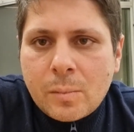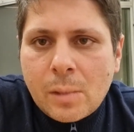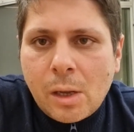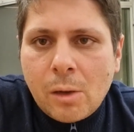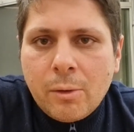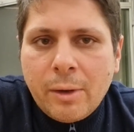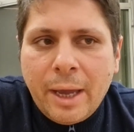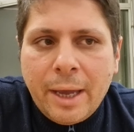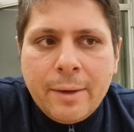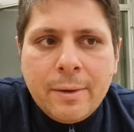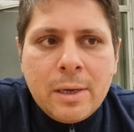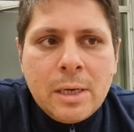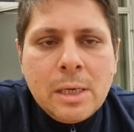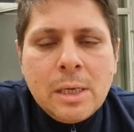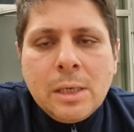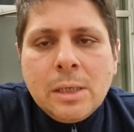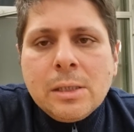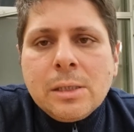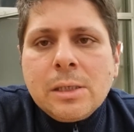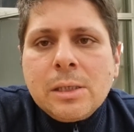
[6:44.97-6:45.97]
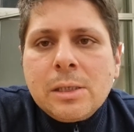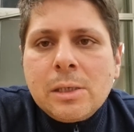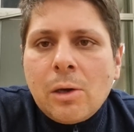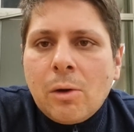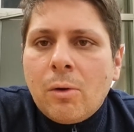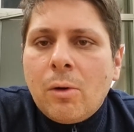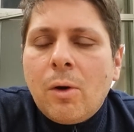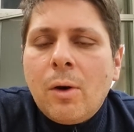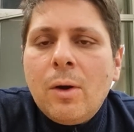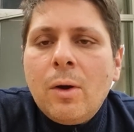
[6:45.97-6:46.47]
Okay,
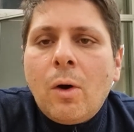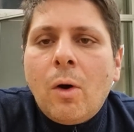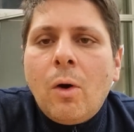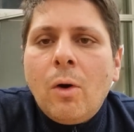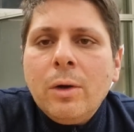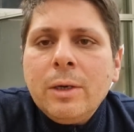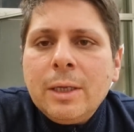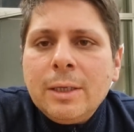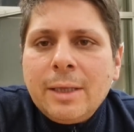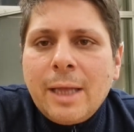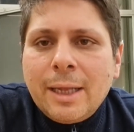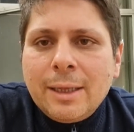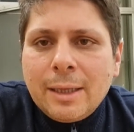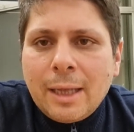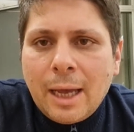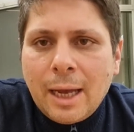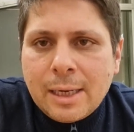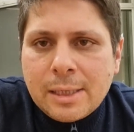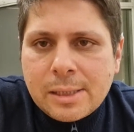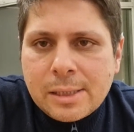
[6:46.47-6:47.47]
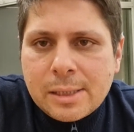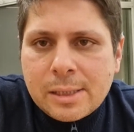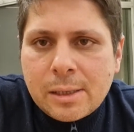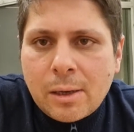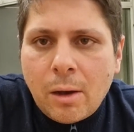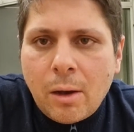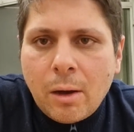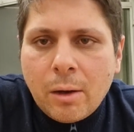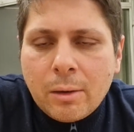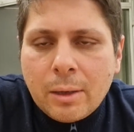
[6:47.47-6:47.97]
so all the deadlines
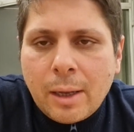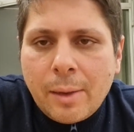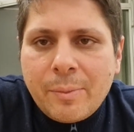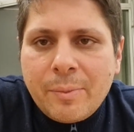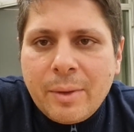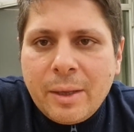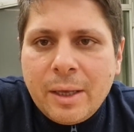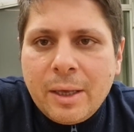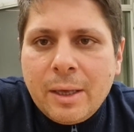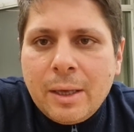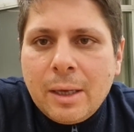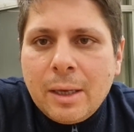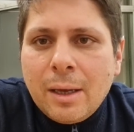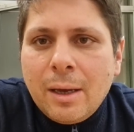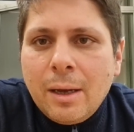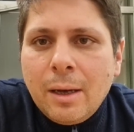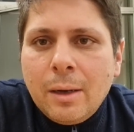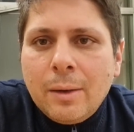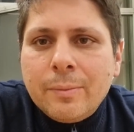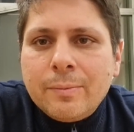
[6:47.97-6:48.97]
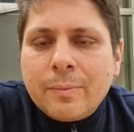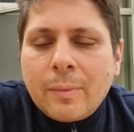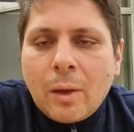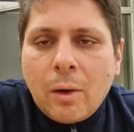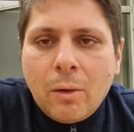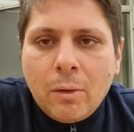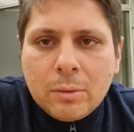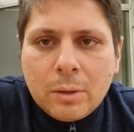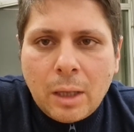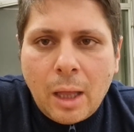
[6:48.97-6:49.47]
are going to be
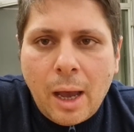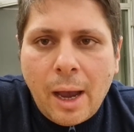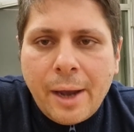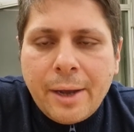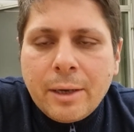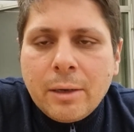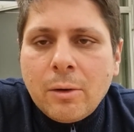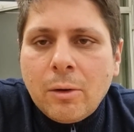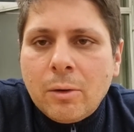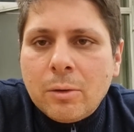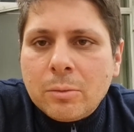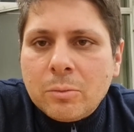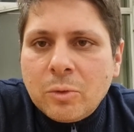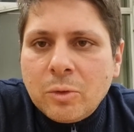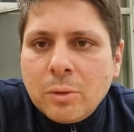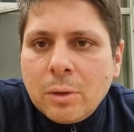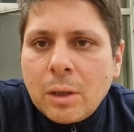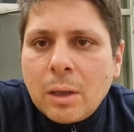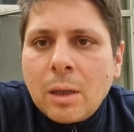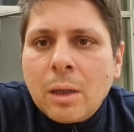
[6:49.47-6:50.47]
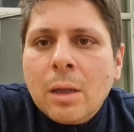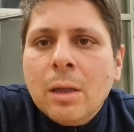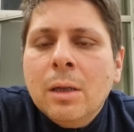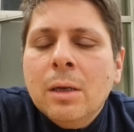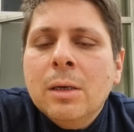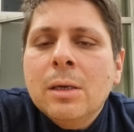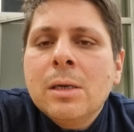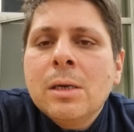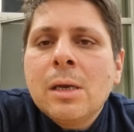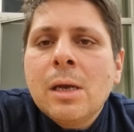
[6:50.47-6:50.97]
online on Moodle.
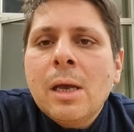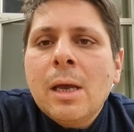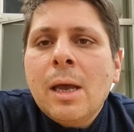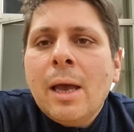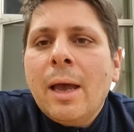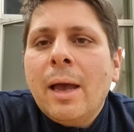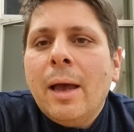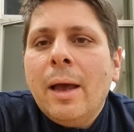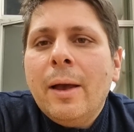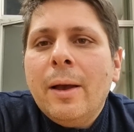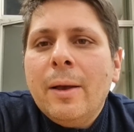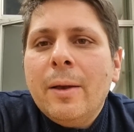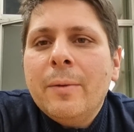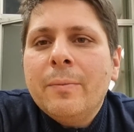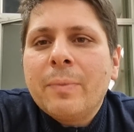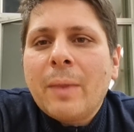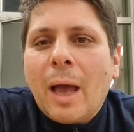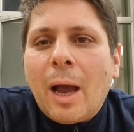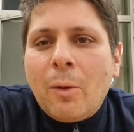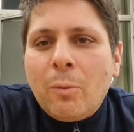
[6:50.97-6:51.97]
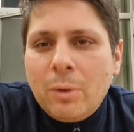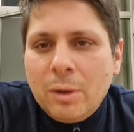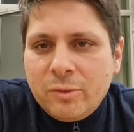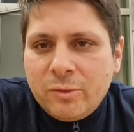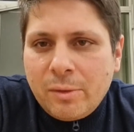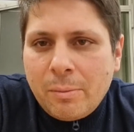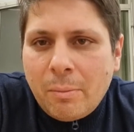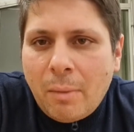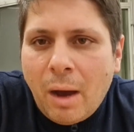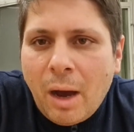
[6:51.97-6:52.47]
I will
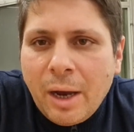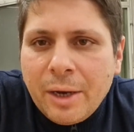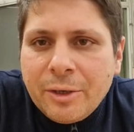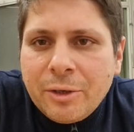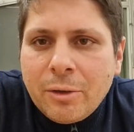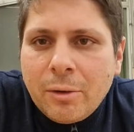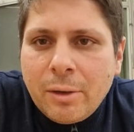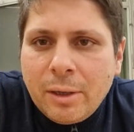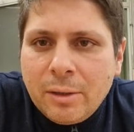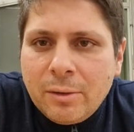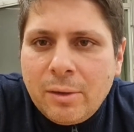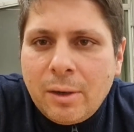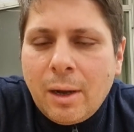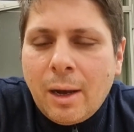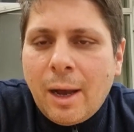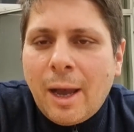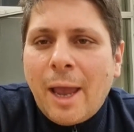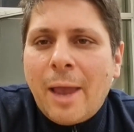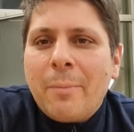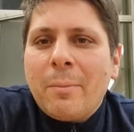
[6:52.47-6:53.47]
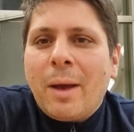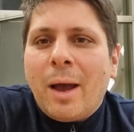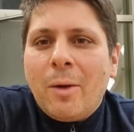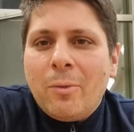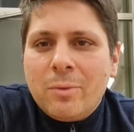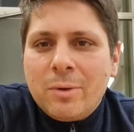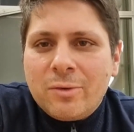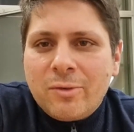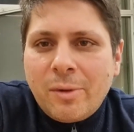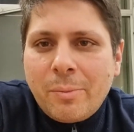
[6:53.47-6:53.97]
remind you in time, I
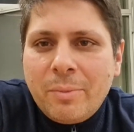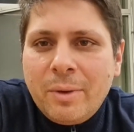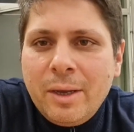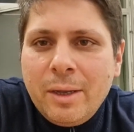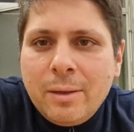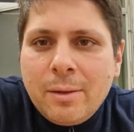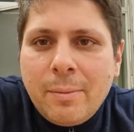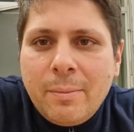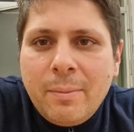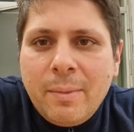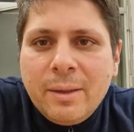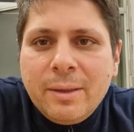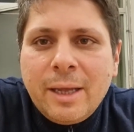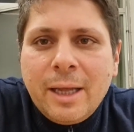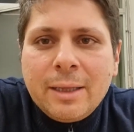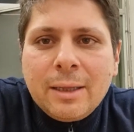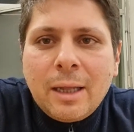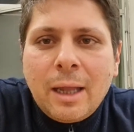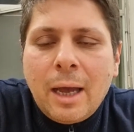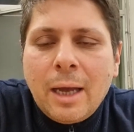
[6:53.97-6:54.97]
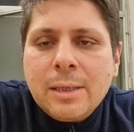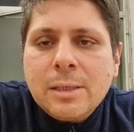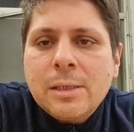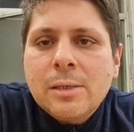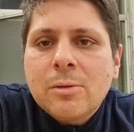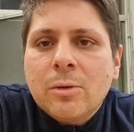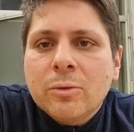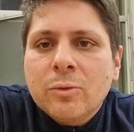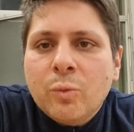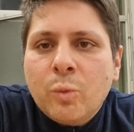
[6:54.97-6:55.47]
will repeat the deadlines,
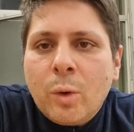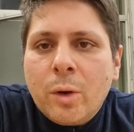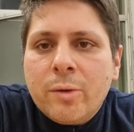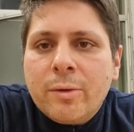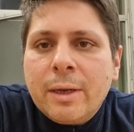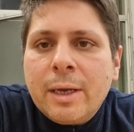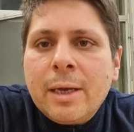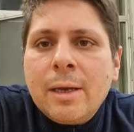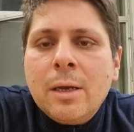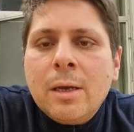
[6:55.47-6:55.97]
don't worry.